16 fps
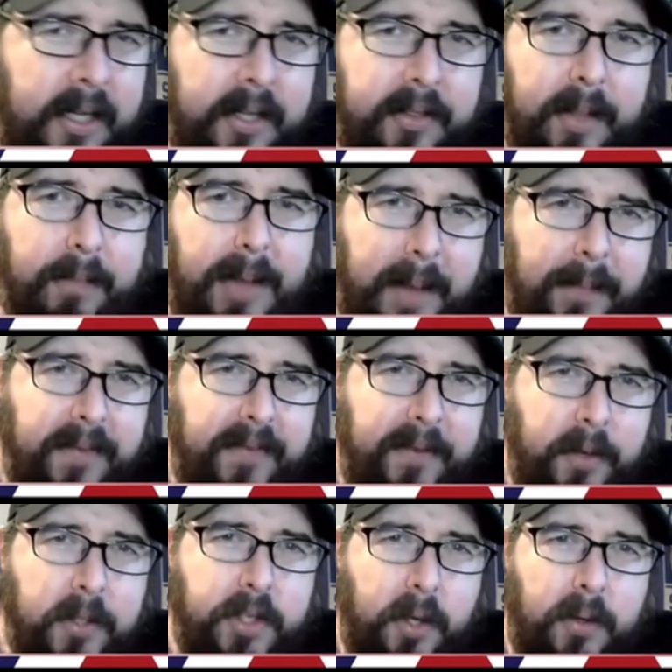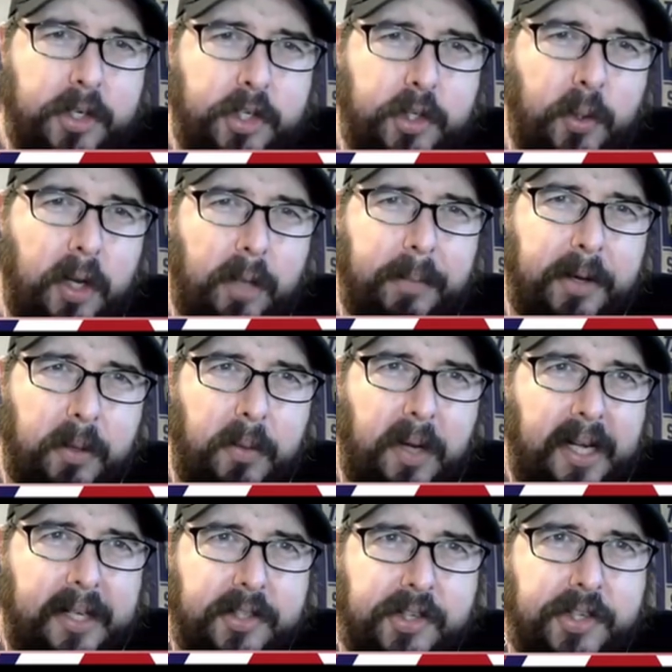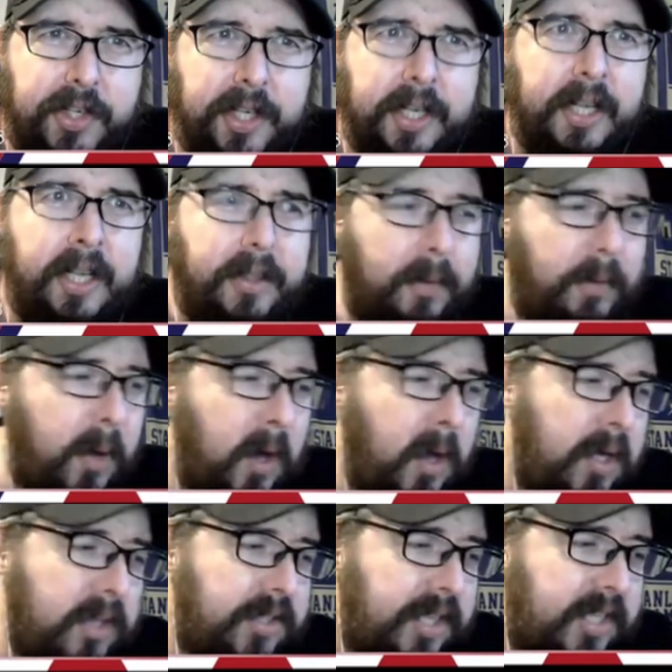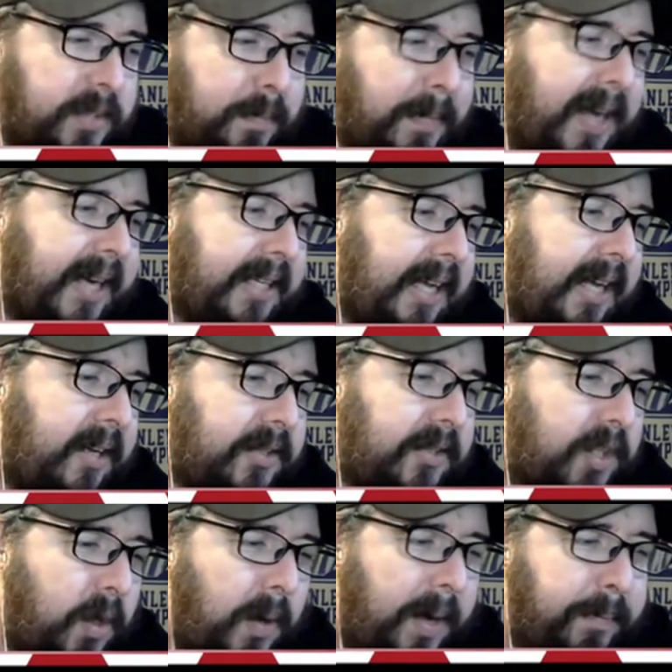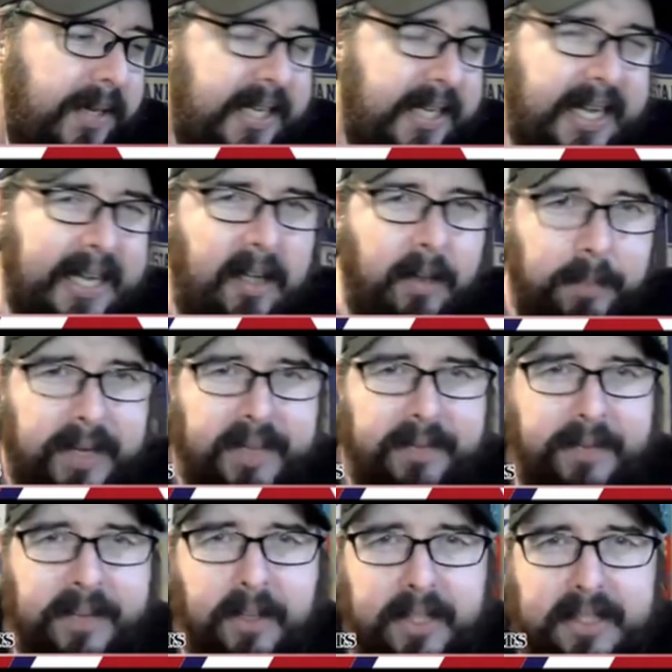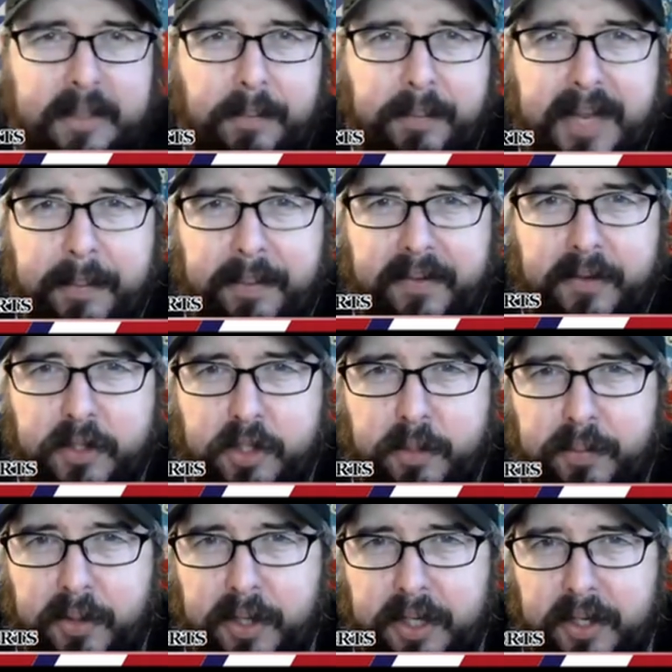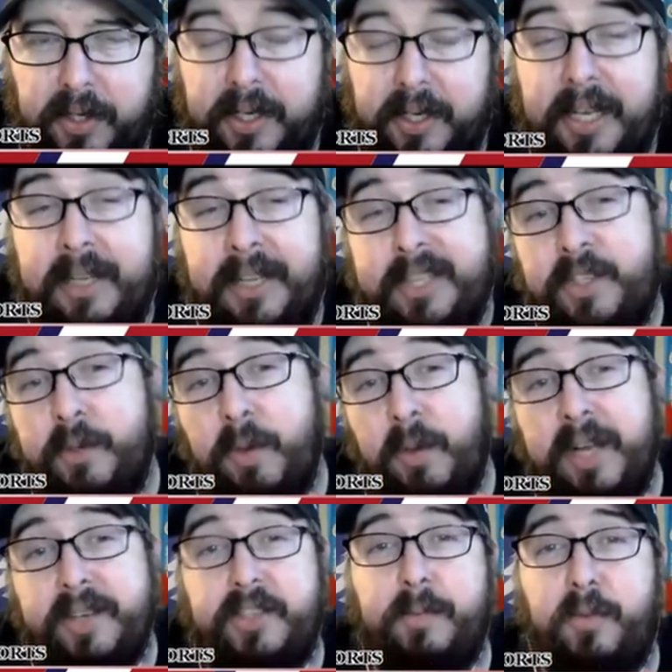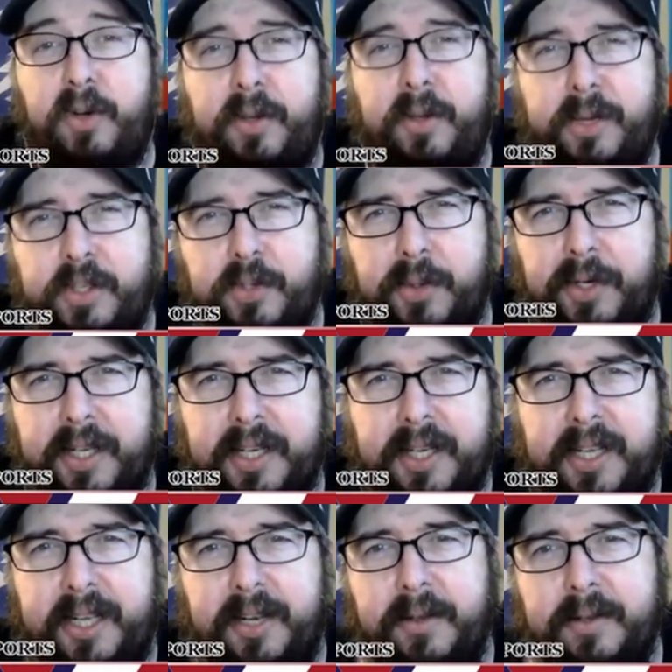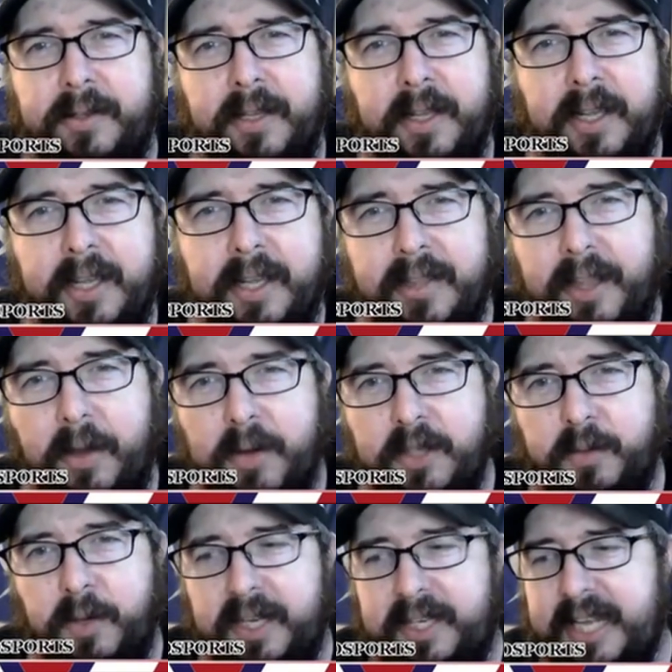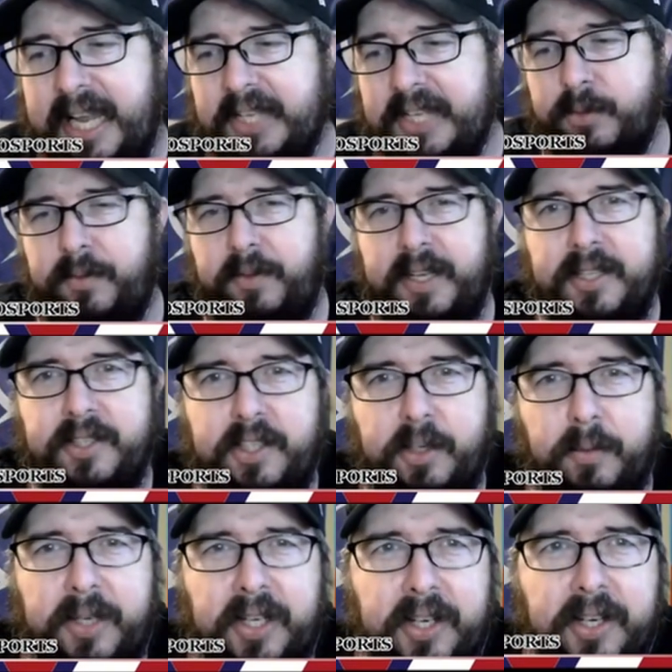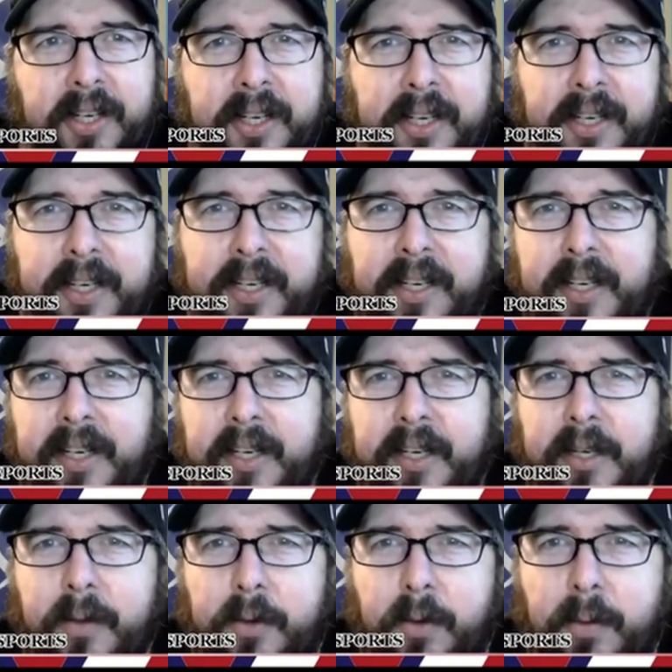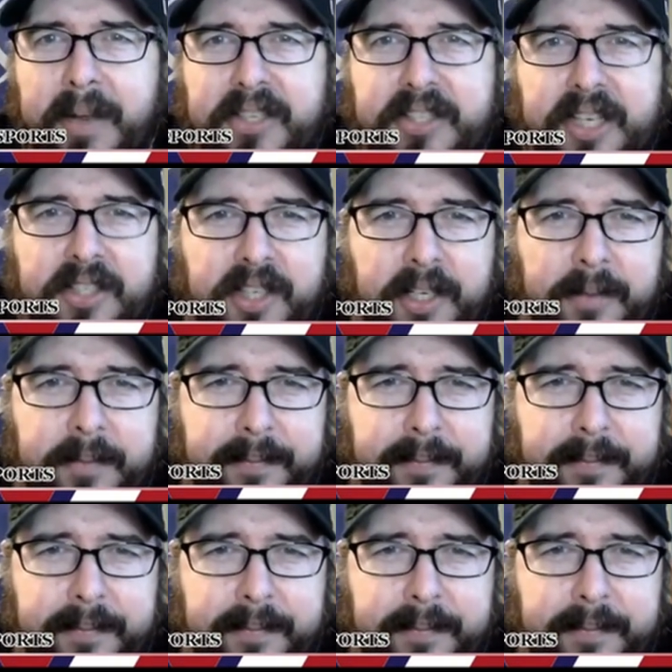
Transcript: the pay per views are enjoyable to watch. The Raws and the uh, SmackDowns go up and down, but I feel like the pay per views are pretty good. And unless you watch, the more you enjoy it. I know they always wanted casual fans. Here we are. You were about to Honestly, say something?